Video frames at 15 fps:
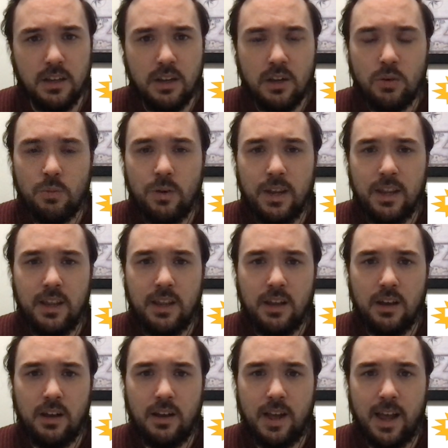we
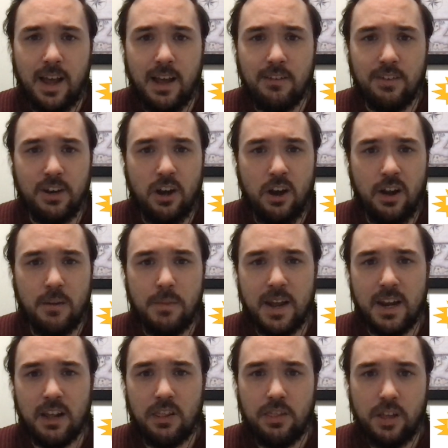have an
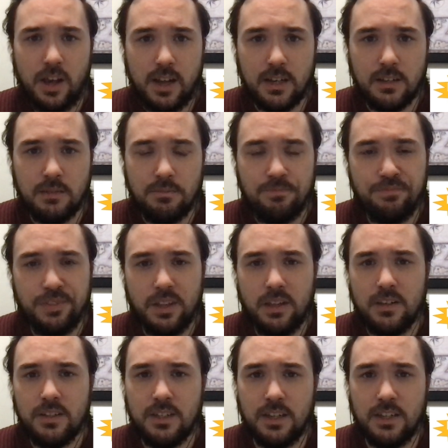automatic thought,
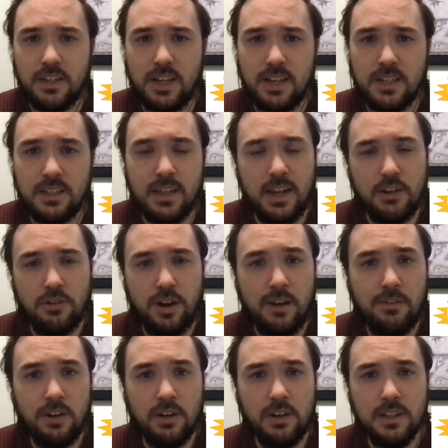such as that
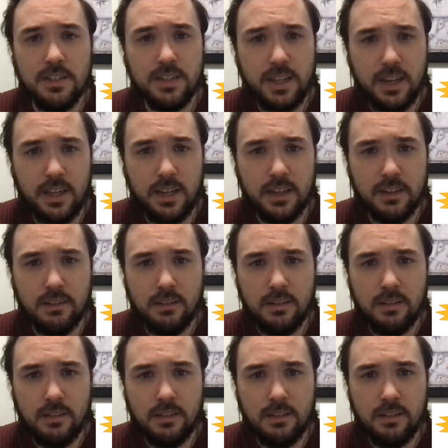driver is an idiot.